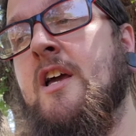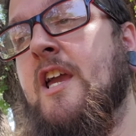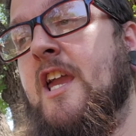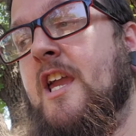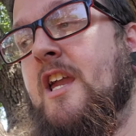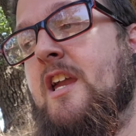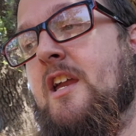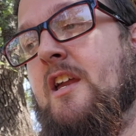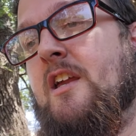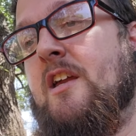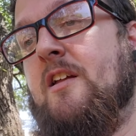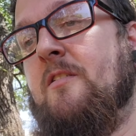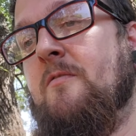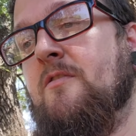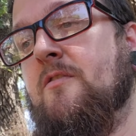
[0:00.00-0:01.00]

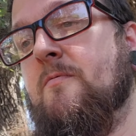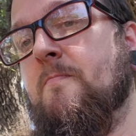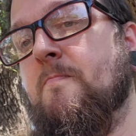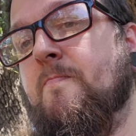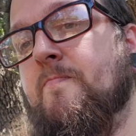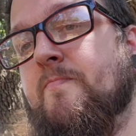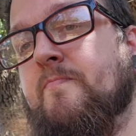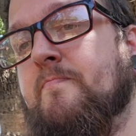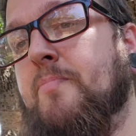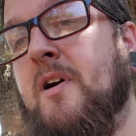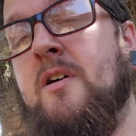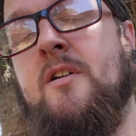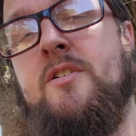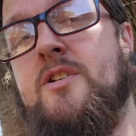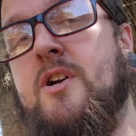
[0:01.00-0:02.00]
and
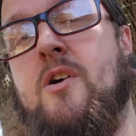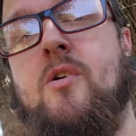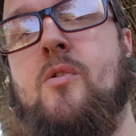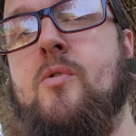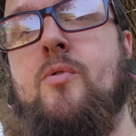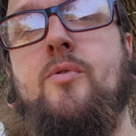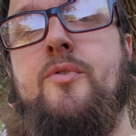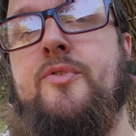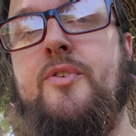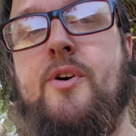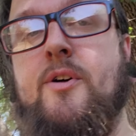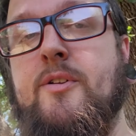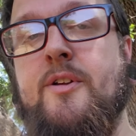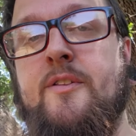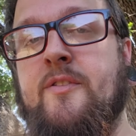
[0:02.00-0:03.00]
punch holes
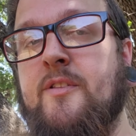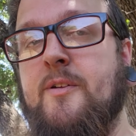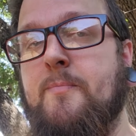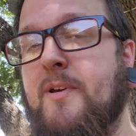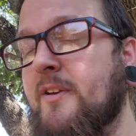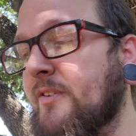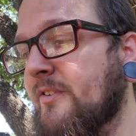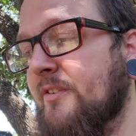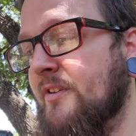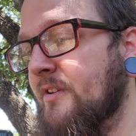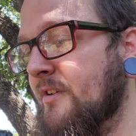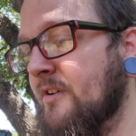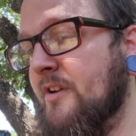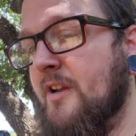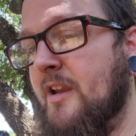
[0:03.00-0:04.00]
all in the
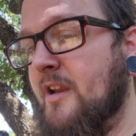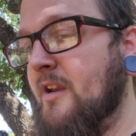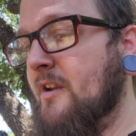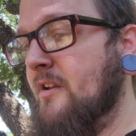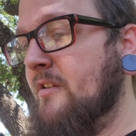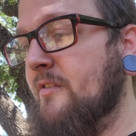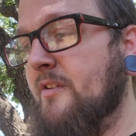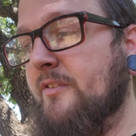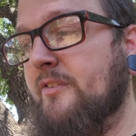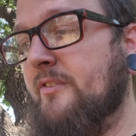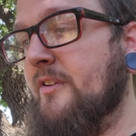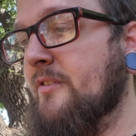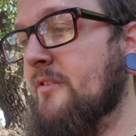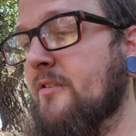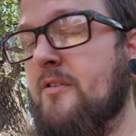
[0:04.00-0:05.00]
piston and the
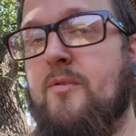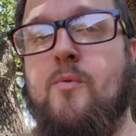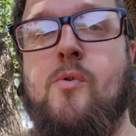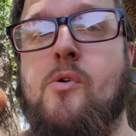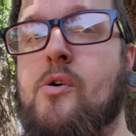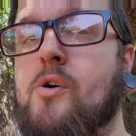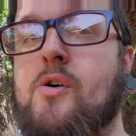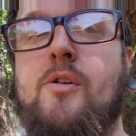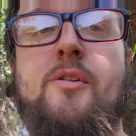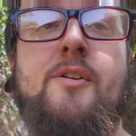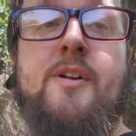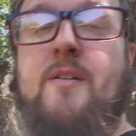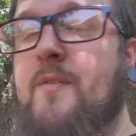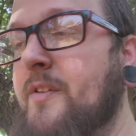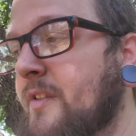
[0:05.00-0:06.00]
cylinder wall
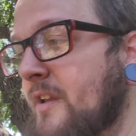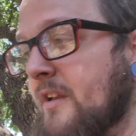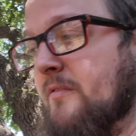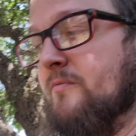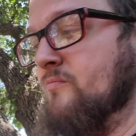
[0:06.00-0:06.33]
and everything.